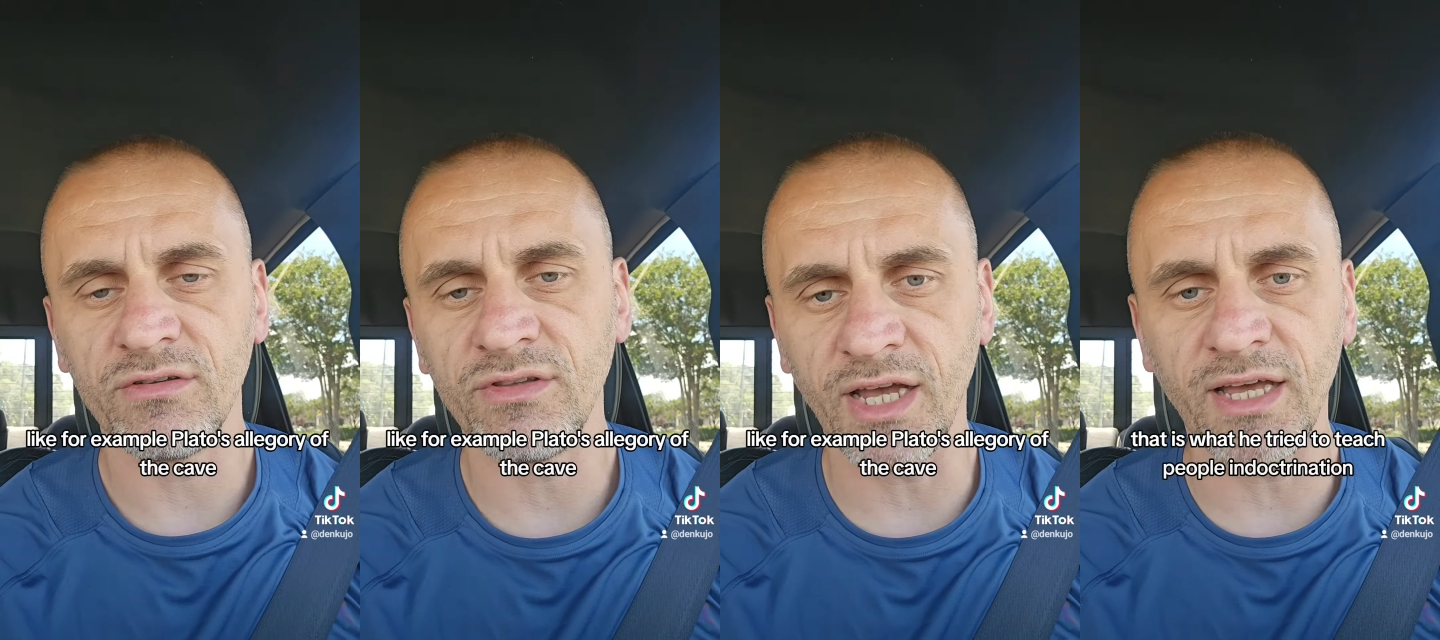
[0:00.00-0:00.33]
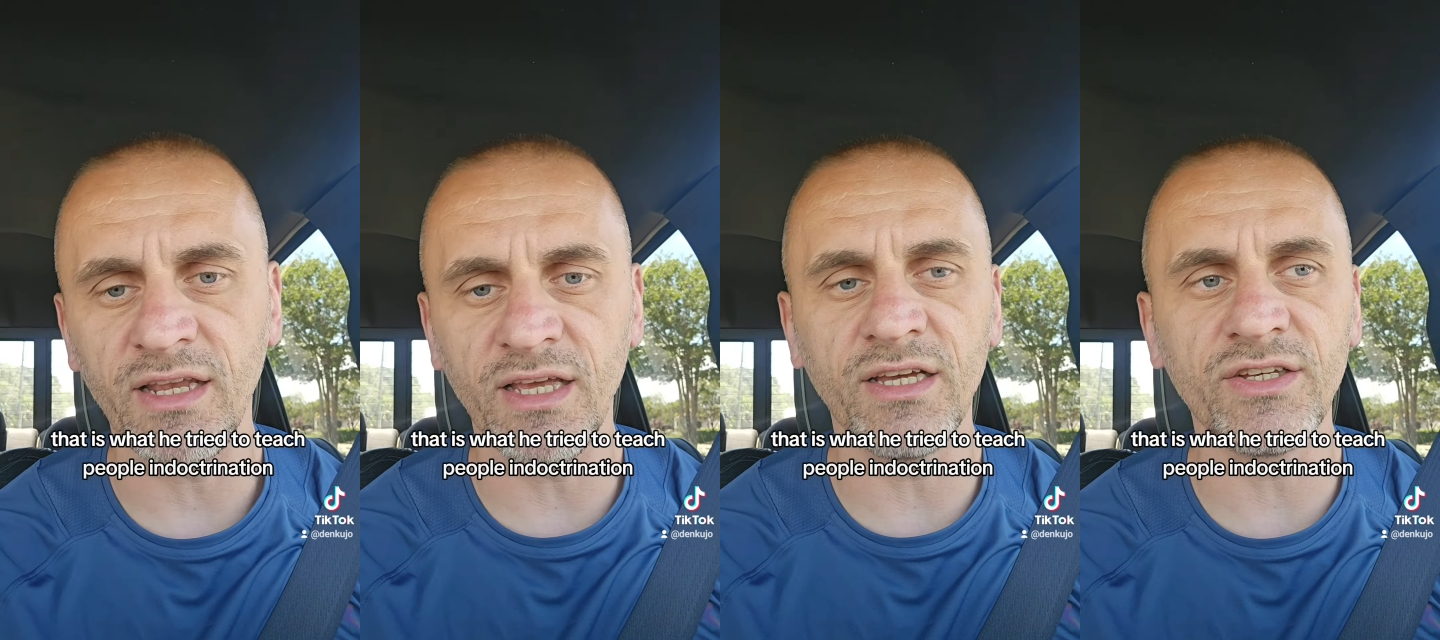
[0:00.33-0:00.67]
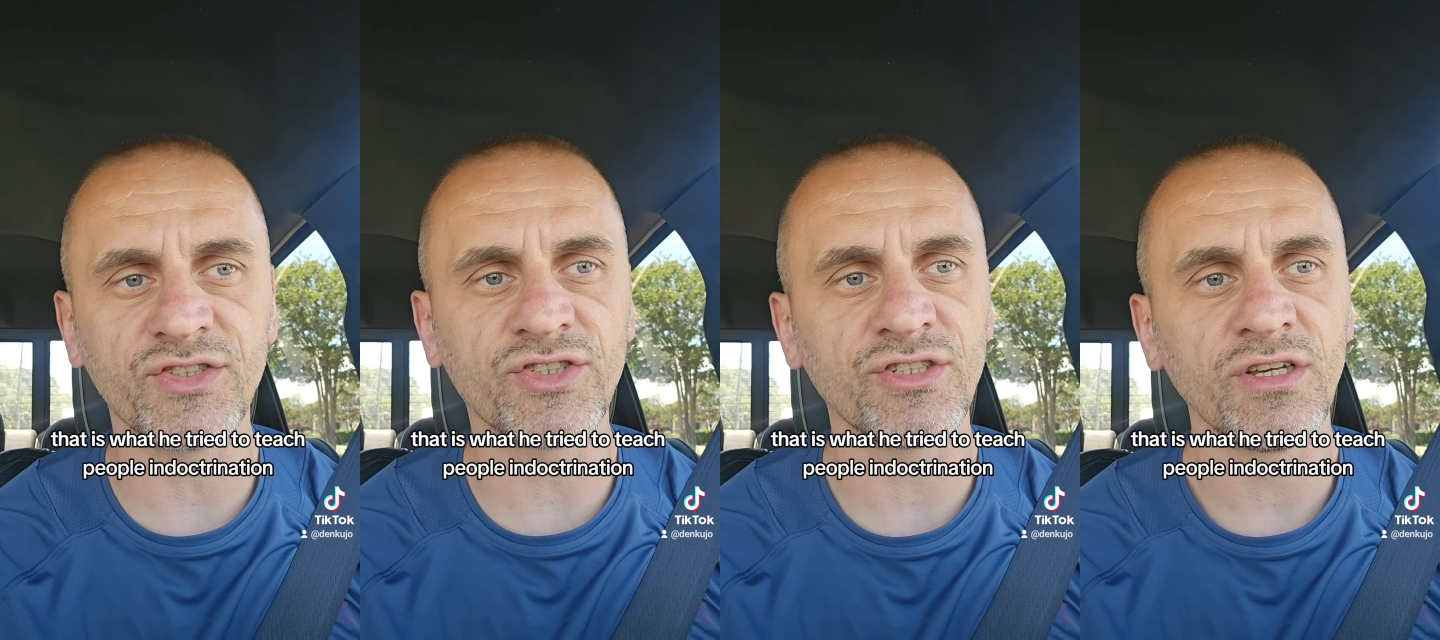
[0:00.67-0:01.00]
that
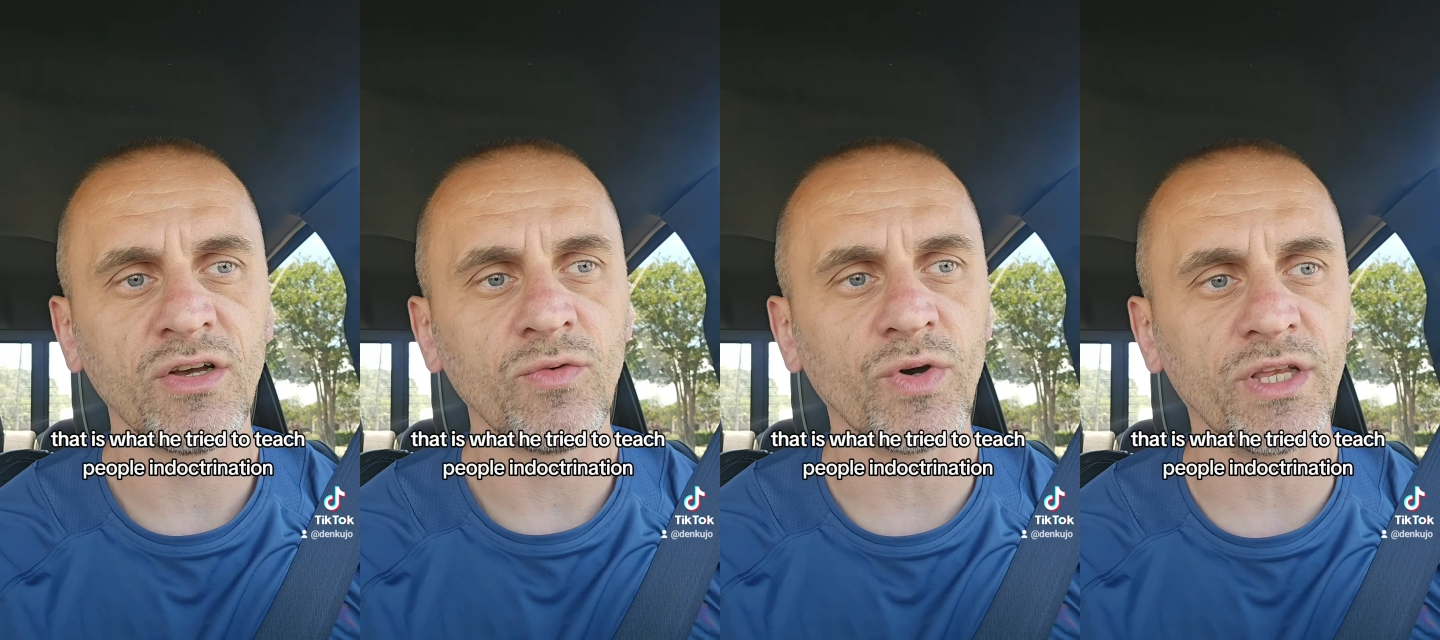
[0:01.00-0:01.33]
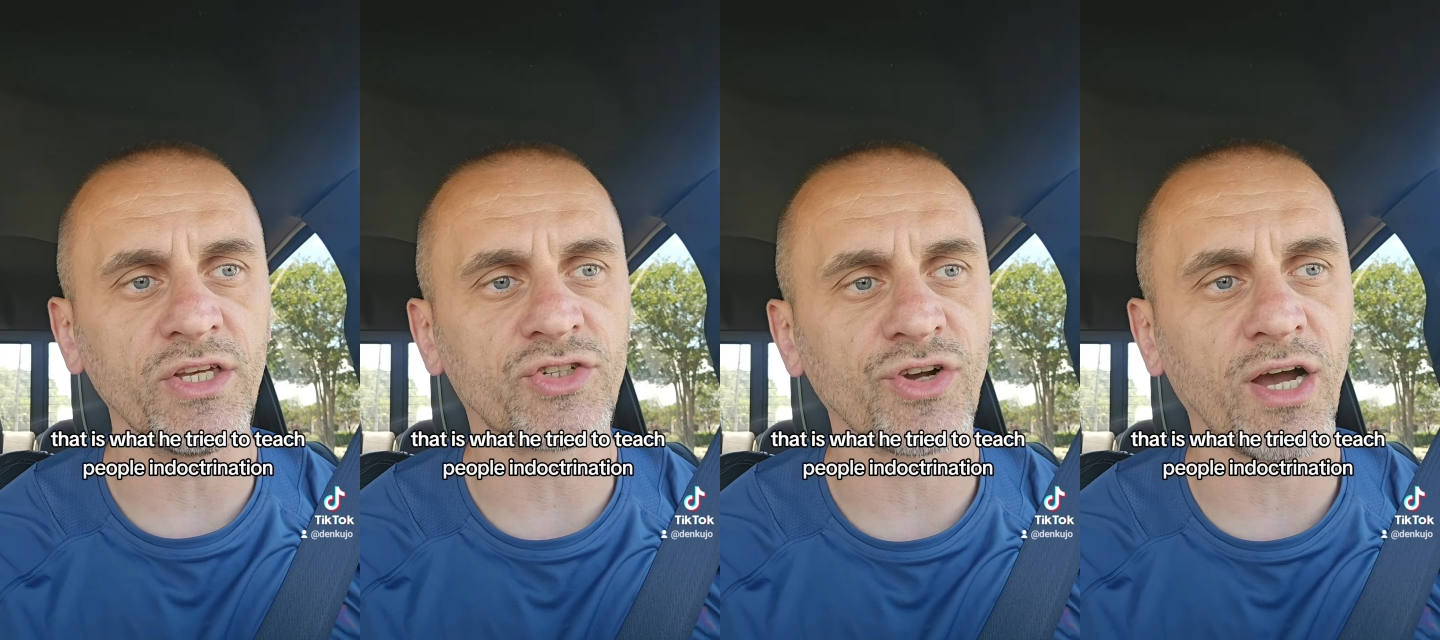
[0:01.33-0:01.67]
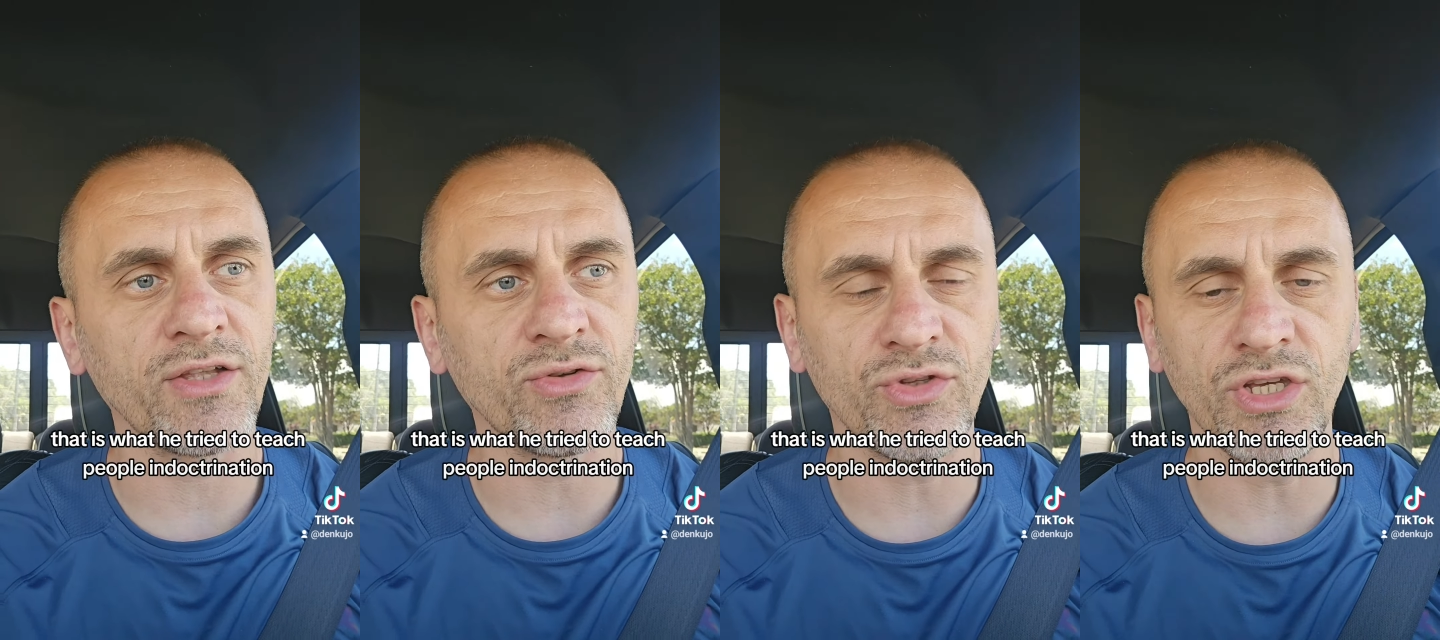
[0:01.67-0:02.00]
is what he tried to